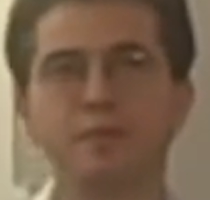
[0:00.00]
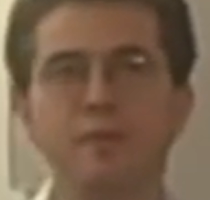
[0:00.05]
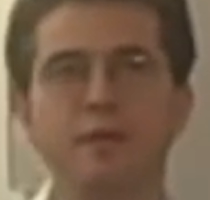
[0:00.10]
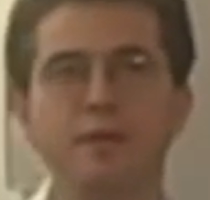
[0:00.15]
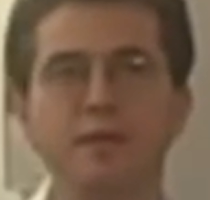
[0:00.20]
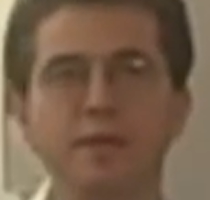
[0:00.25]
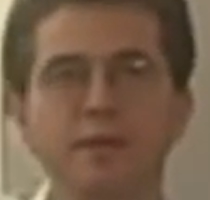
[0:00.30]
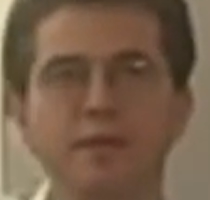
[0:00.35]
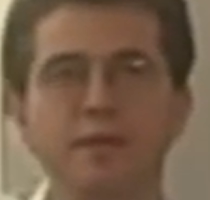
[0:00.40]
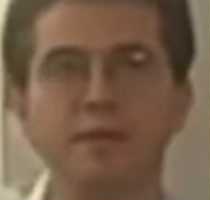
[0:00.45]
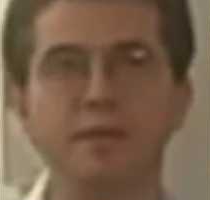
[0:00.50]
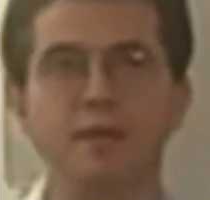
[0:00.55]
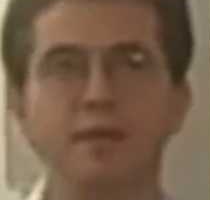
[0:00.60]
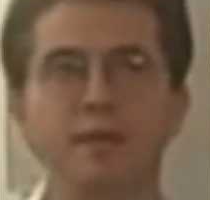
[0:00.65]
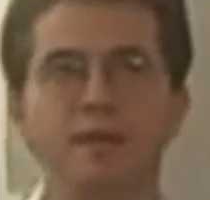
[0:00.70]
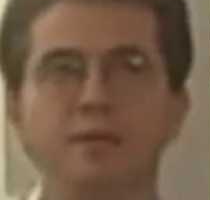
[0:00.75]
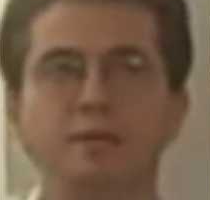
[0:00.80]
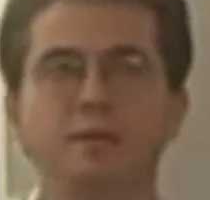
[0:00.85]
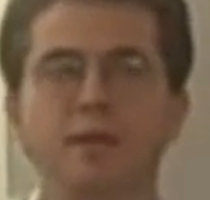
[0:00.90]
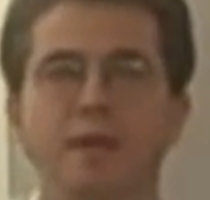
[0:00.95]
Another thing
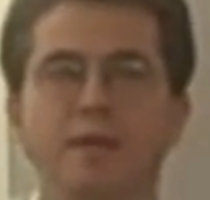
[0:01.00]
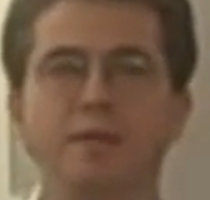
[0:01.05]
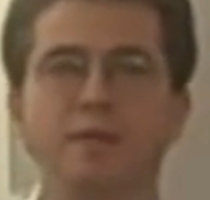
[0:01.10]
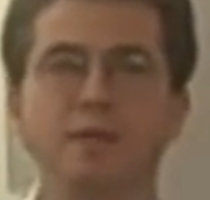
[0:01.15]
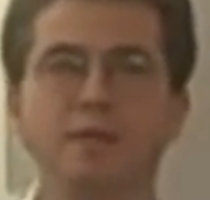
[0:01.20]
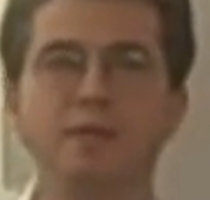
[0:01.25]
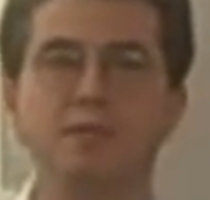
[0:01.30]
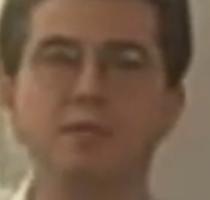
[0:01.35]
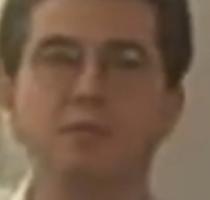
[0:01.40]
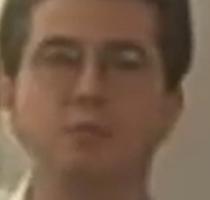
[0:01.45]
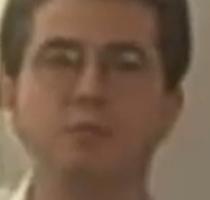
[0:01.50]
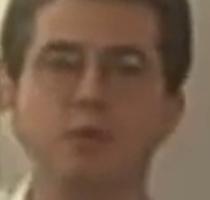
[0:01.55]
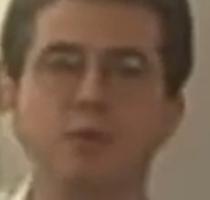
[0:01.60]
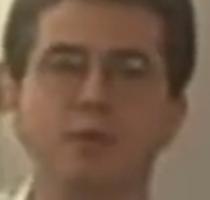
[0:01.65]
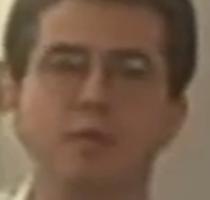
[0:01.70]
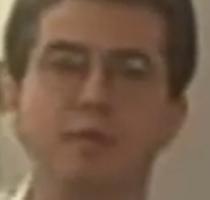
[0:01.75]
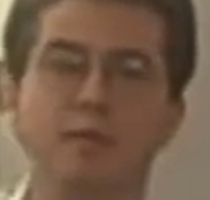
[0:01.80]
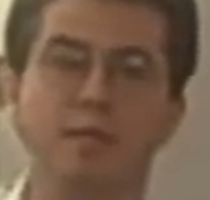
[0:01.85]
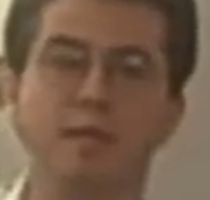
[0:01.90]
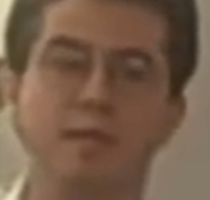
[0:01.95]
that I think it's
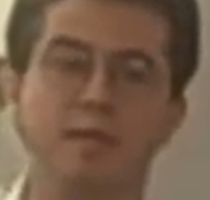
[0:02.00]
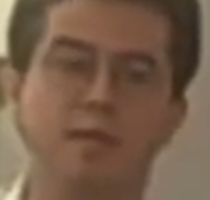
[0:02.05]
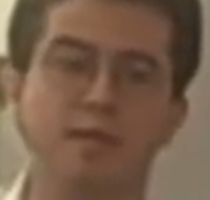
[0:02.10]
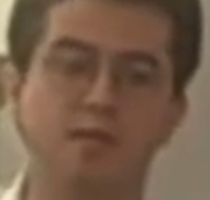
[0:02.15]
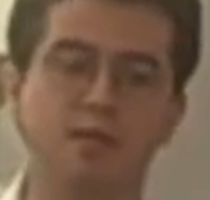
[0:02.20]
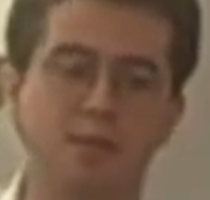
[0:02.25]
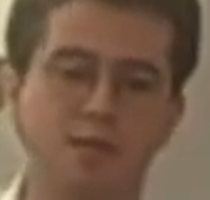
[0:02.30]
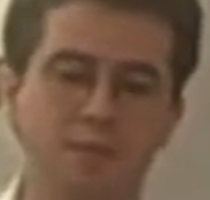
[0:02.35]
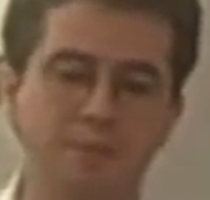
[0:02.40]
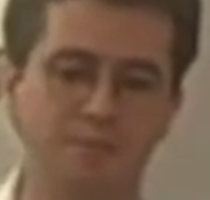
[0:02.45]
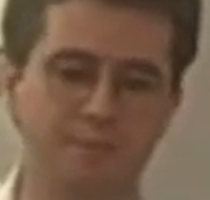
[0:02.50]
important is,